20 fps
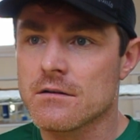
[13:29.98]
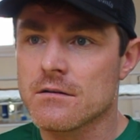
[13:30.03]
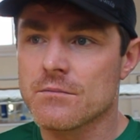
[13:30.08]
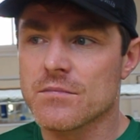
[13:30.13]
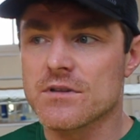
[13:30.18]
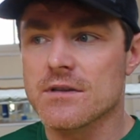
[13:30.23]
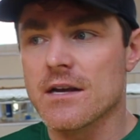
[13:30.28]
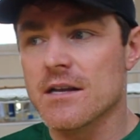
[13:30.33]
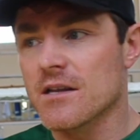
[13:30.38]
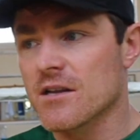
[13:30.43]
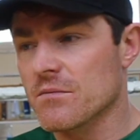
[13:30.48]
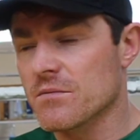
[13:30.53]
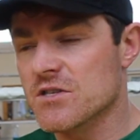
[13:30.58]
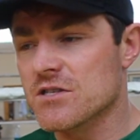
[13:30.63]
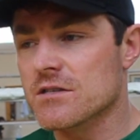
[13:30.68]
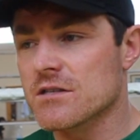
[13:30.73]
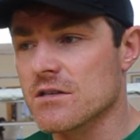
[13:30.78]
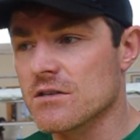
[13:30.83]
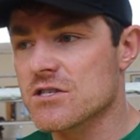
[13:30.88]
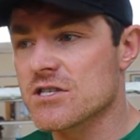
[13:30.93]
But then they'll,
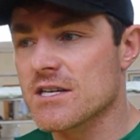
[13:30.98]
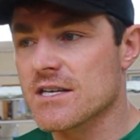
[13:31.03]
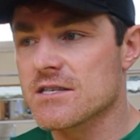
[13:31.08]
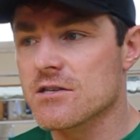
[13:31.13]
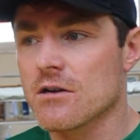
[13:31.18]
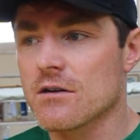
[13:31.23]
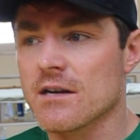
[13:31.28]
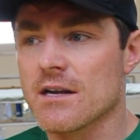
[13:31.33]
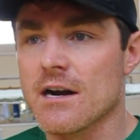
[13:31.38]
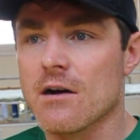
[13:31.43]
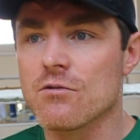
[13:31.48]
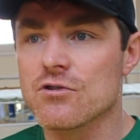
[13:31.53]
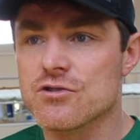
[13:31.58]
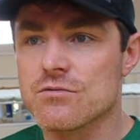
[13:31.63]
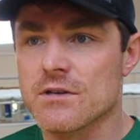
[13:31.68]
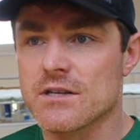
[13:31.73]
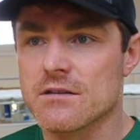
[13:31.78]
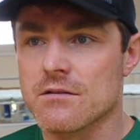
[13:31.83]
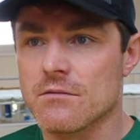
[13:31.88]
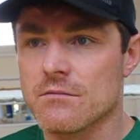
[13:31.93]
they'll sit on their house
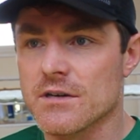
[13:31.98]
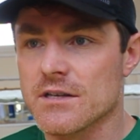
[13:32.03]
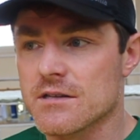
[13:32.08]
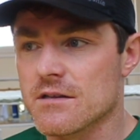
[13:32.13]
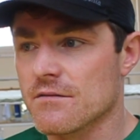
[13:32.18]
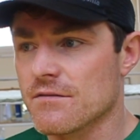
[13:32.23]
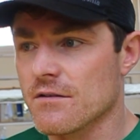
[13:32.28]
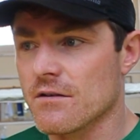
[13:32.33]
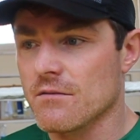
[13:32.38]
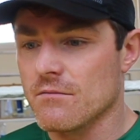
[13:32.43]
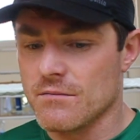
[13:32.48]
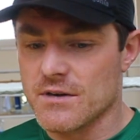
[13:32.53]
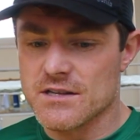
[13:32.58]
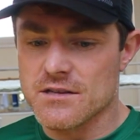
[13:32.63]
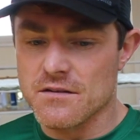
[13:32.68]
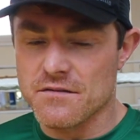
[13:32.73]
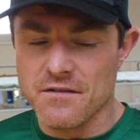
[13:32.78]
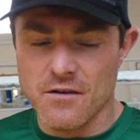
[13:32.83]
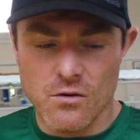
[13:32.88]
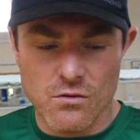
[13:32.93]
with with the, with
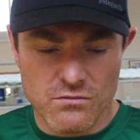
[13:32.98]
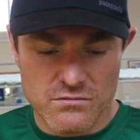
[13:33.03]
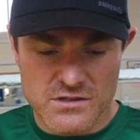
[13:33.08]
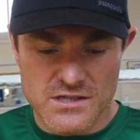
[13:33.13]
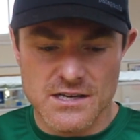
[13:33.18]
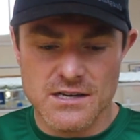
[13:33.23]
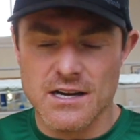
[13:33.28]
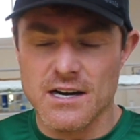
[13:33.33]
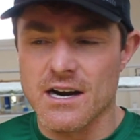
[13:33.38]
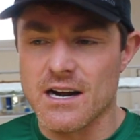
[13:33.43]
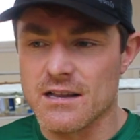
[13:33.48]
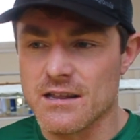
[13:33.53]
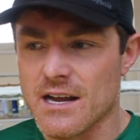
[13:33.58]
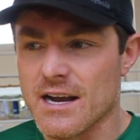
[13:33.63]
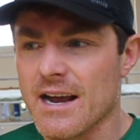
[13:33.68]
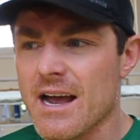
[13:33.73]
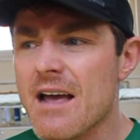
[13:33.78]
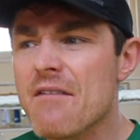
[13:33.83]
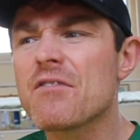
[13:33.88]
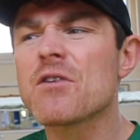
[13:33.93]
the phones in their hand.
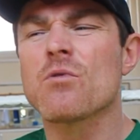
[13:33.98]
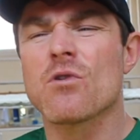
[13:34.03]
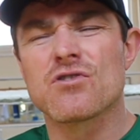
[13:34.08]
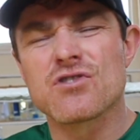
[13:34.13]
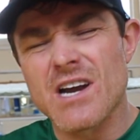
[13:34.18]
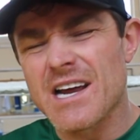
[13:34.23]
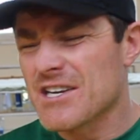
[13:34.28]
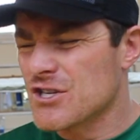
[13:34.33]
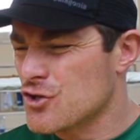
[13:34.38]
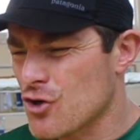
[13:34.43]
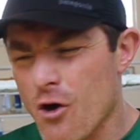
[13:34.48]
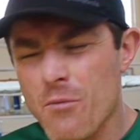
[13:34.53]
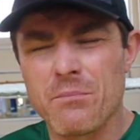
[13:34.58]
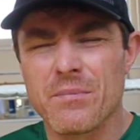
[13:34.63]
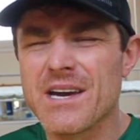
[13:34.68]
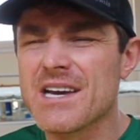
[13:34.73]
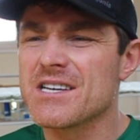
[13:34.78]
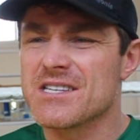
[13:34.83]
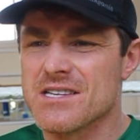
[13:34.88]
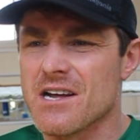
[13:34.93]
Like, everyone's like
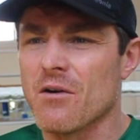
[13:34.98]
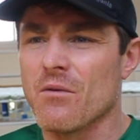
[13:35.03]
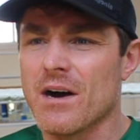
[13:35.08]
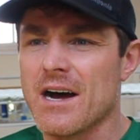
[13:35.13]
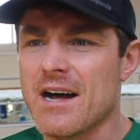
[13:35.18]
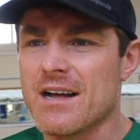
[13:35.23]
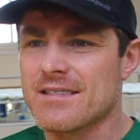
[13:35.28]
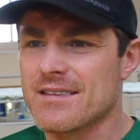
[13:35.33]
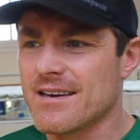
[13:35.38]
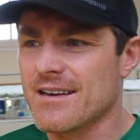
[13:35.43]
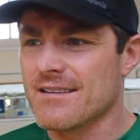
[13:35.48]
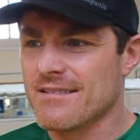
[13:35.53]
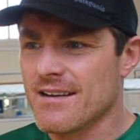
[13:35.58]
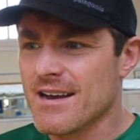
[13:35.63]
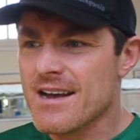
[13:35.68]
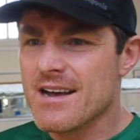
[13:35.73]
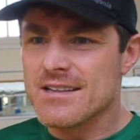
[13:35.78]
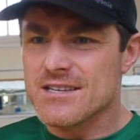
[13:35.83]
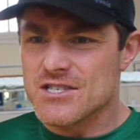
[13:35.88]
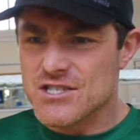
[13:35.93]
zombies now, aren't they? And
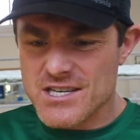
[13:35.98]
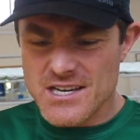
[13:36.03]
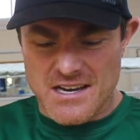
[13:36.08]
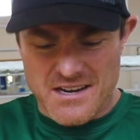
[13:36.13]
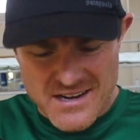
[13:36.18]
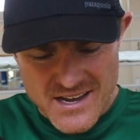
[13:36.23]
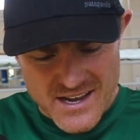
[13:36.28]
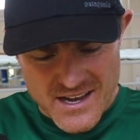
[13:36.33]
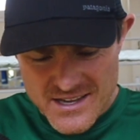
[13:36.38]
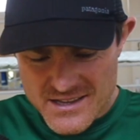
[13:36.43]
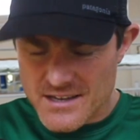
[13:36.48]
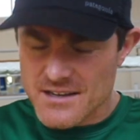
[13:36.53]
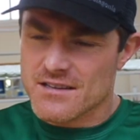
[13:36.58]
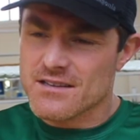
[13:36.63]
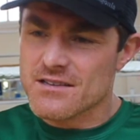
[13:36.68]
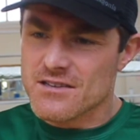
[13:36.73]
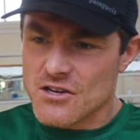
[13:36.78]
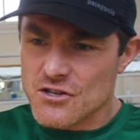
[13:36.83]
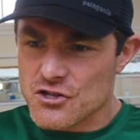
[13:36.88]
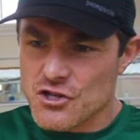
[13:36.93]
they're sitting here, the,
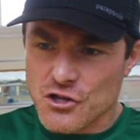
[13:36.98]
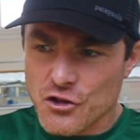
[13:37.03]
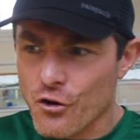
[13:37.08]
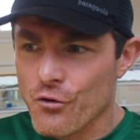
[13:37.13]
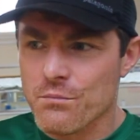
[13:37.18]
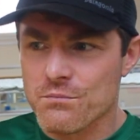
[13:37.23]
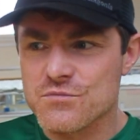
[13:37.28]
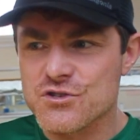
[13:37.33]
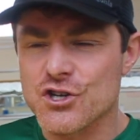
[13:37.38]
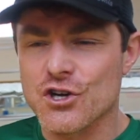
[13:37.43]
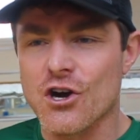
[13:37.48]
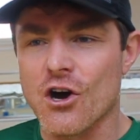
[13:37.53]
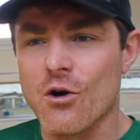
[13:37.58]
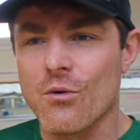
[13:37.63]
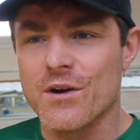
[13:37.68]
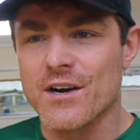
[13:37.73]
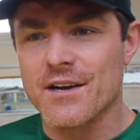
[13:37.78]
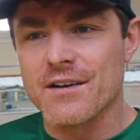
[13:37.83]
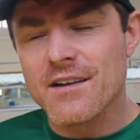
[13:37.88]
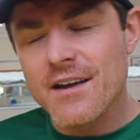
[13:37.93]
the, the thumbs are
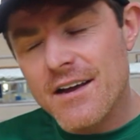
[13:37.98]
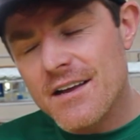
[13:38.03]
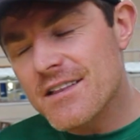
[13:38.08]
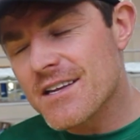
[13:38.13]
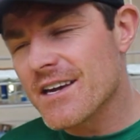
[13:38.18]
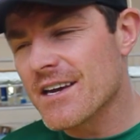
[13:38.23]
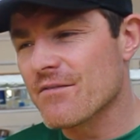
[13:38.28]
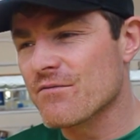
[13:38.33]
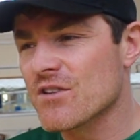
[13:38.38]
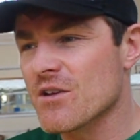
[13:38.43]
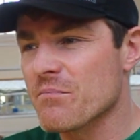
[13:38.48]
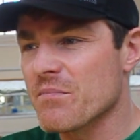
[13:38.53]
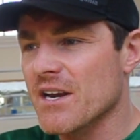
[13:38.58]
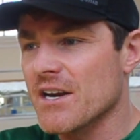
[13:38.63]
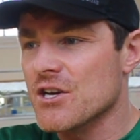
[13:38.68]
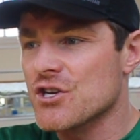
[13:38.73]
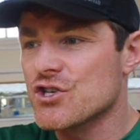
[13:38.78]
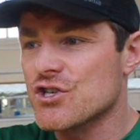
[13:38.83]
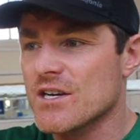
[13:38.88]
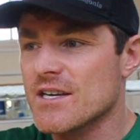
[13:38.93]
going, and they're giving a bit
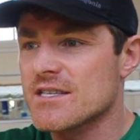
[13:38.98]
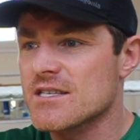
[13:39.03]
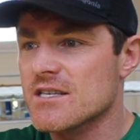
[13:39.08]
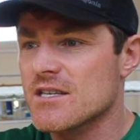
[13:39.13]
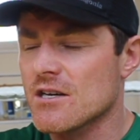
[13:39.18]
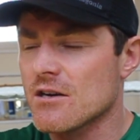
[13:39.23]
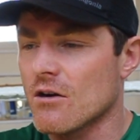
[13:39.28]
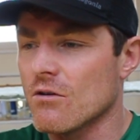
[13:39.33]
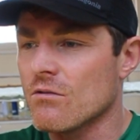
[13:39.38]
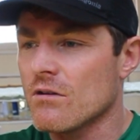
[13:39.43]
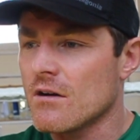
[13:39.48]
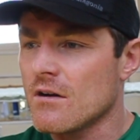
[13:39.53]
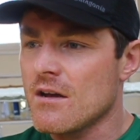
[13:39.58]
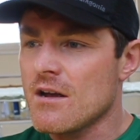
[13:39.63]
of shit, you know.